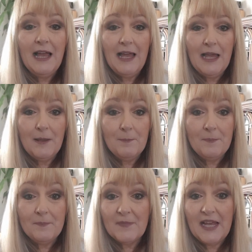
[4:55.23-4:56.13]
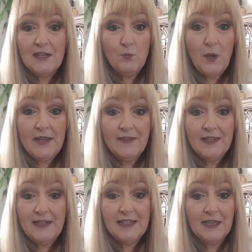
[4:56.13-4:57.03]
Um, and when
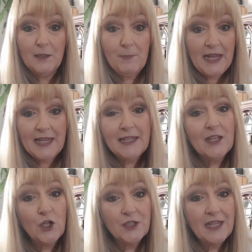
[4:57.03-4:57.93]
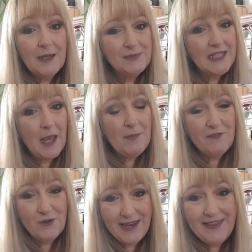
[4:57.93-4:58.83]
the little bell icon comes up,
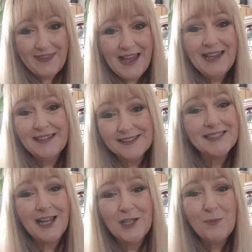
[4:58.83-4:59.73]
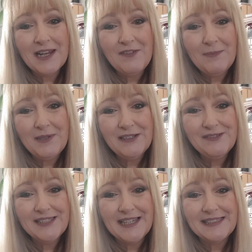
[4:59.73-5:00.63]
if you hit that, it'll tell you when I've
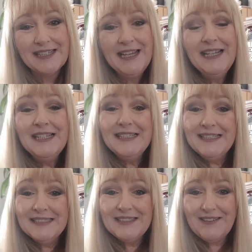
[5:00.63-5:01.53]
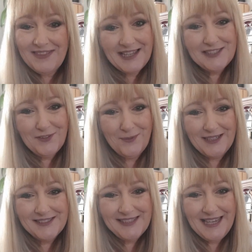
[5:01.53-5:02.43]
uploaded. So thanks for
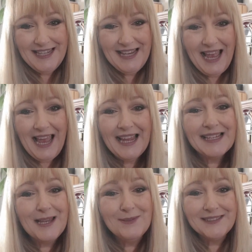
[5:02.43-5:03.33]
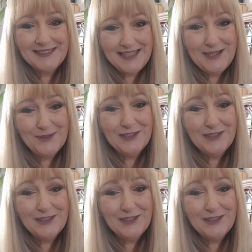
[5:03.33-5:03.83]
watching and I will see you